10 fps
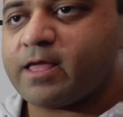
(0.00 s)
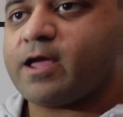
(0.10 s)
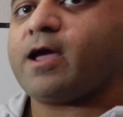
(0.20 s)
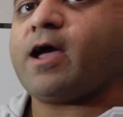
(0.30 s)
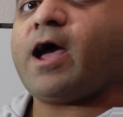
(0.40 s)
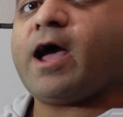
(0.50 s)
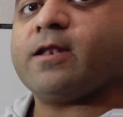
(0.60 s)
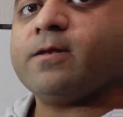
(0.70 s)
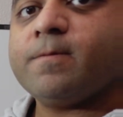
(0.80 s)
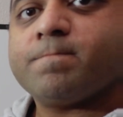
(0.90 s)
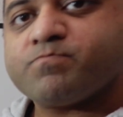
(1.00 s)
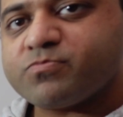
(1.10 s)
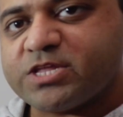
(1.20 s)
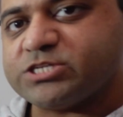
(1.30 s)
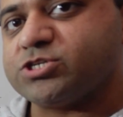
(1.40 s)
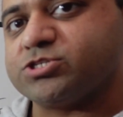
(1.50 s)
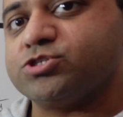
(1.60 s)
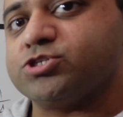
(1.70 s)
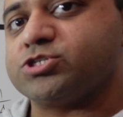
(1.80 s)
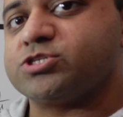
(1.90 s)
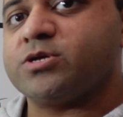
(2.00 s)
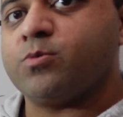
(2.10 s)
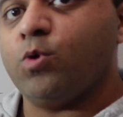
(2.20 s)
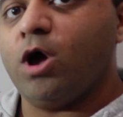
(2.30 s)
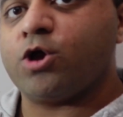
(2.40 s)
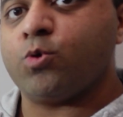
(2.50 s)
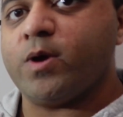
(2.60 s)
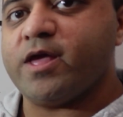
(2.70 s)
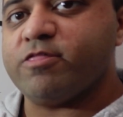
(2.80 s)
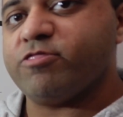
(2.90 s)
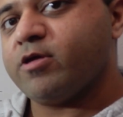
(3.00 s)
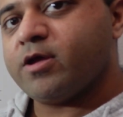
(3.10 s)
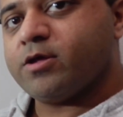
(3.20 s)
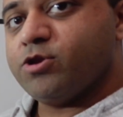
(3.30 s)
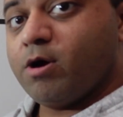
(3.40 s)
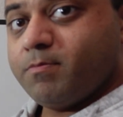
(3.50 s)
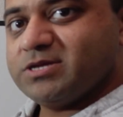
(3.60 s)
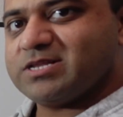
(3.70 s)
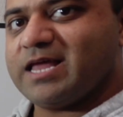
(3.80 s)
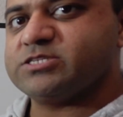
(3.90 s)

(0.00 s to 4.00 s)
And this doesn't just work with numbers less than